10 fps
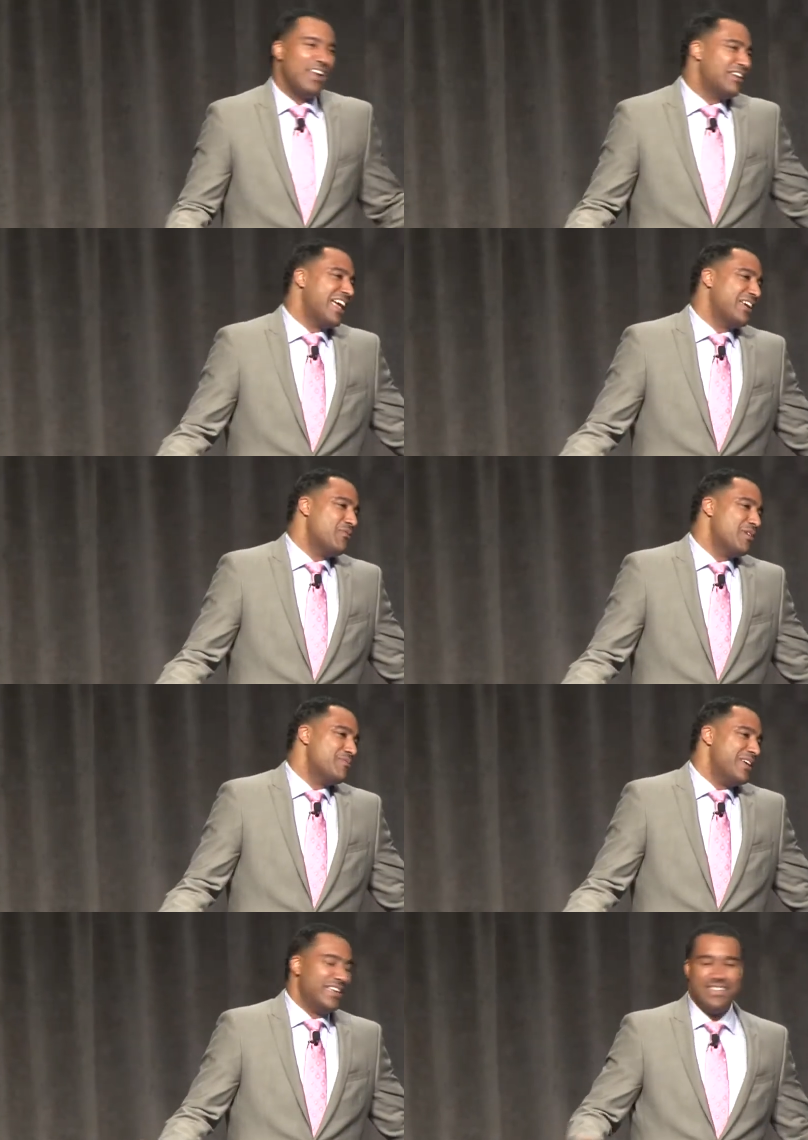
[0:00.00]
I don't like it
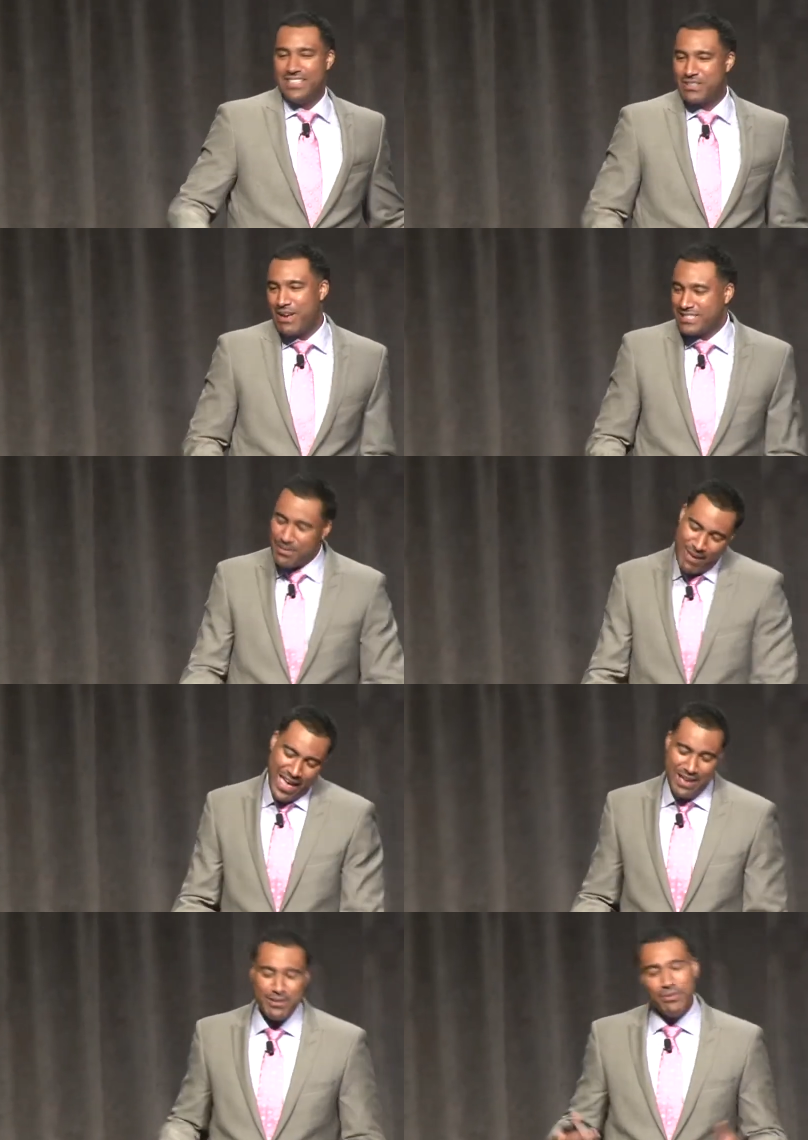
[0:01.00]
one bit. So I said,
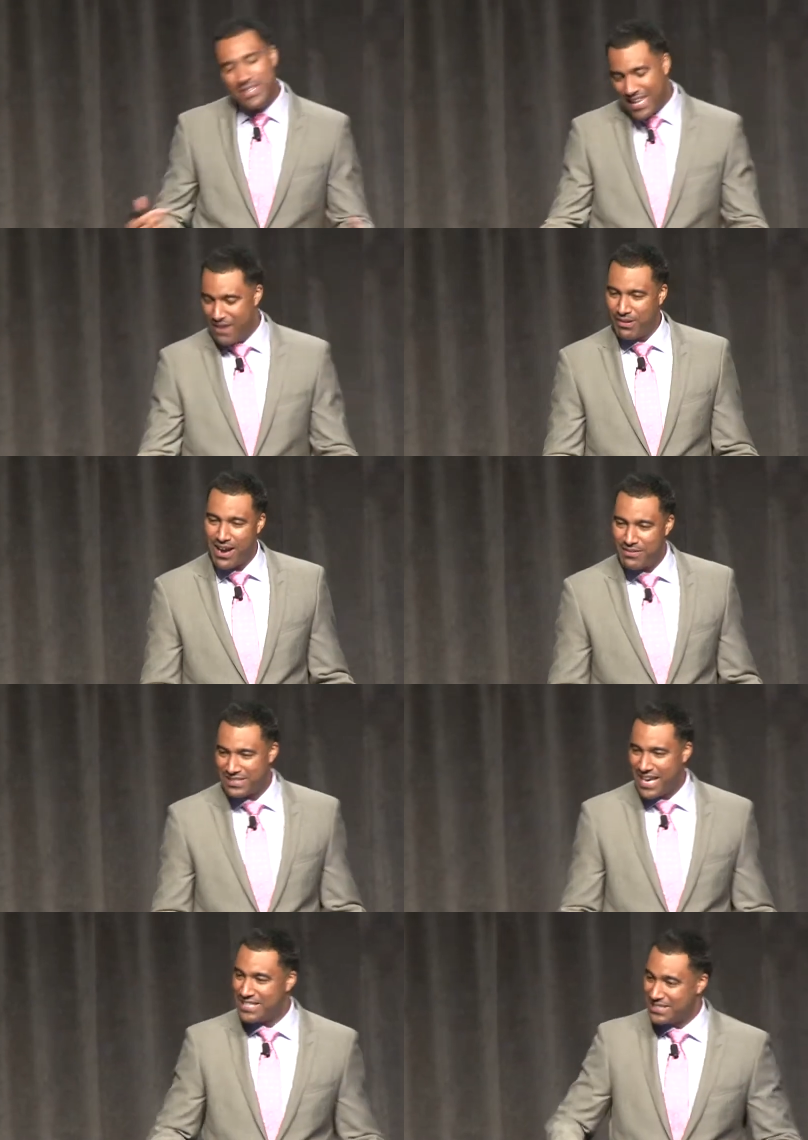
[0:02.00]
babe, we need to have a
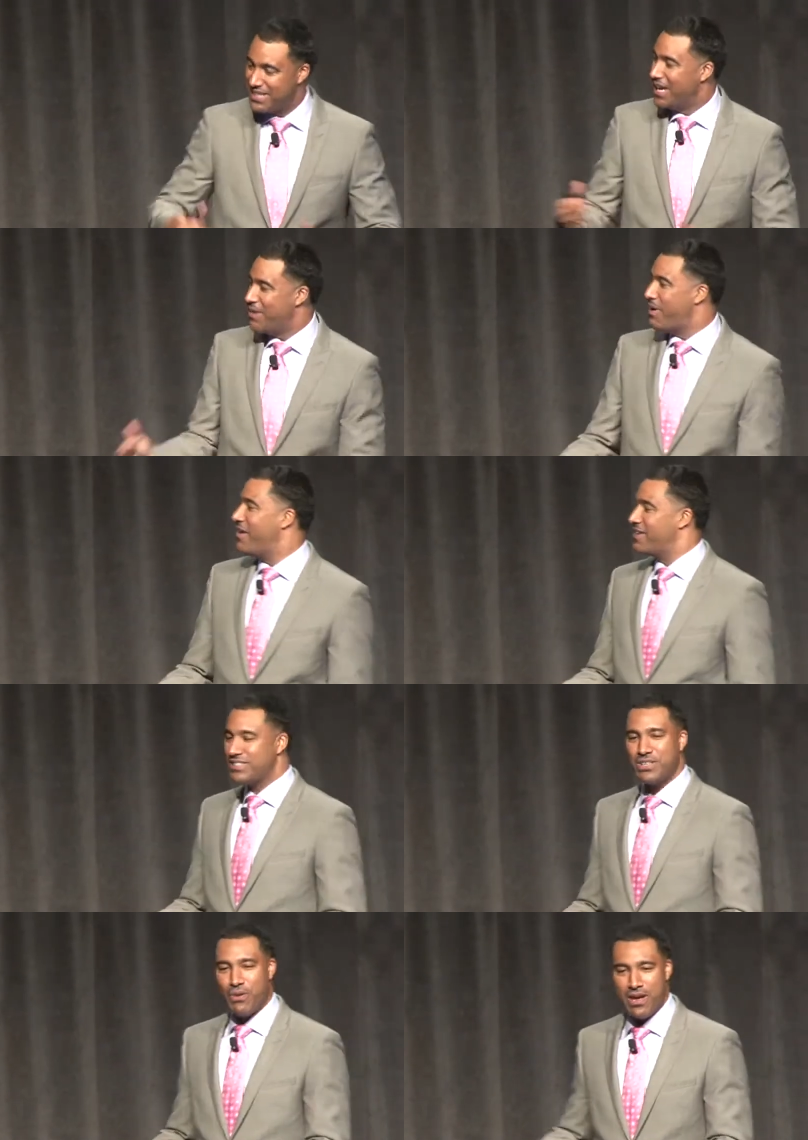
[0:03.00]
conversation about
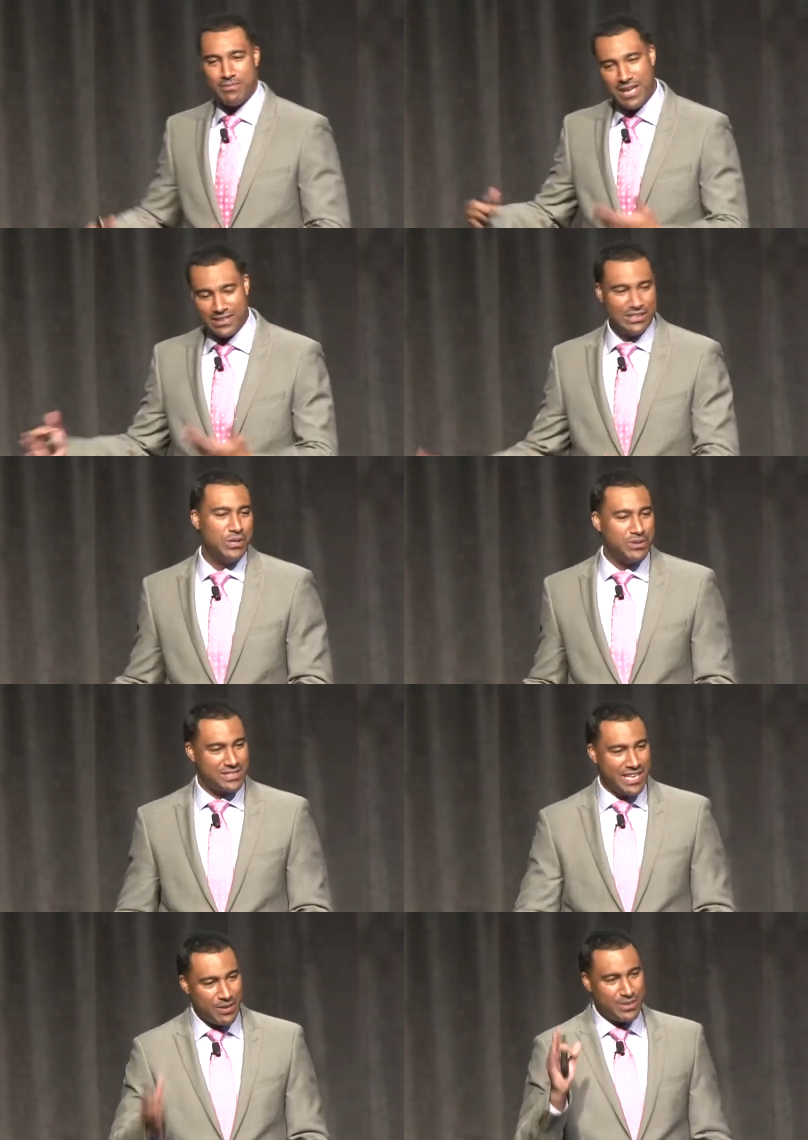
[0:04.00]
Instagram. Doctor
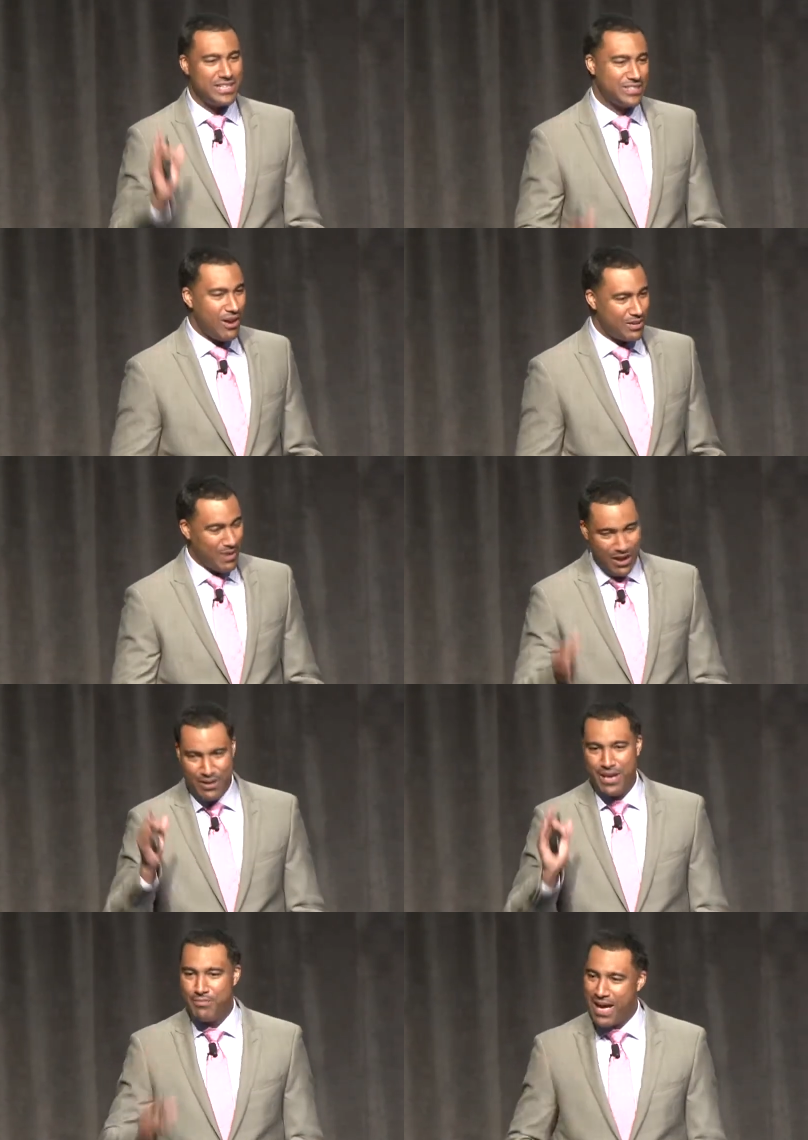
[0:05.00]
Lewis said we need to talk
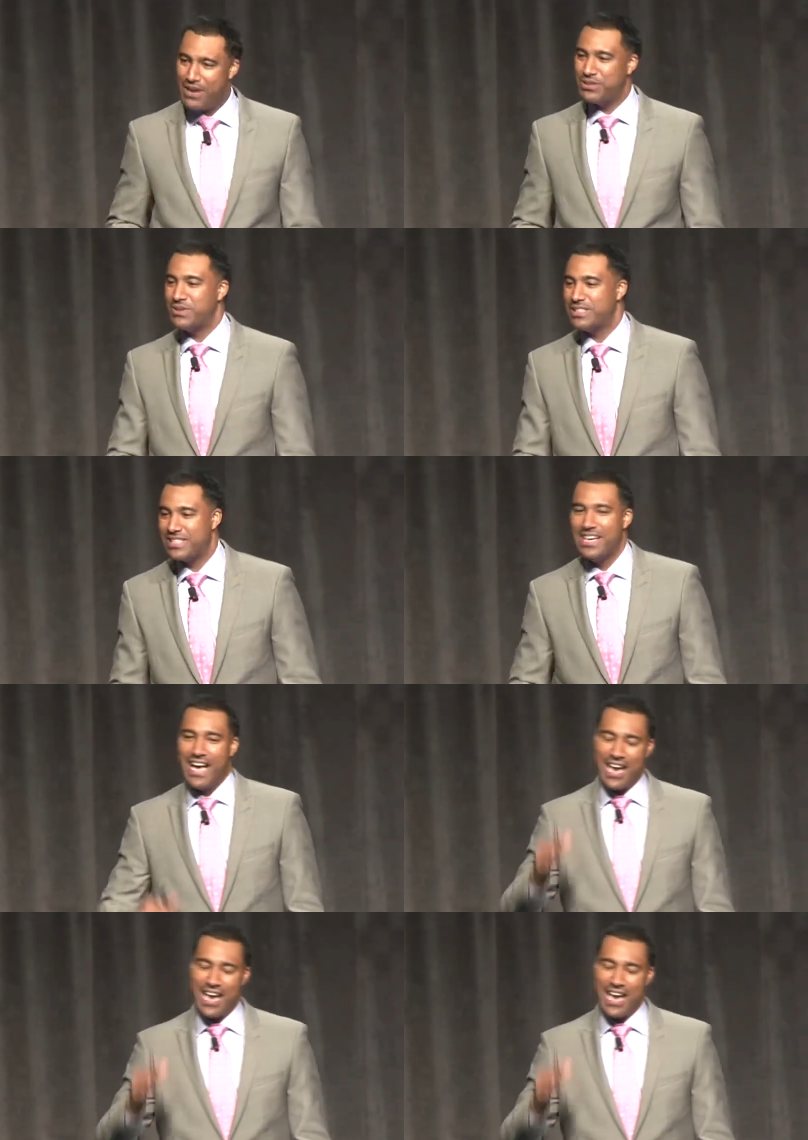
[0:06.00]
about boundaries.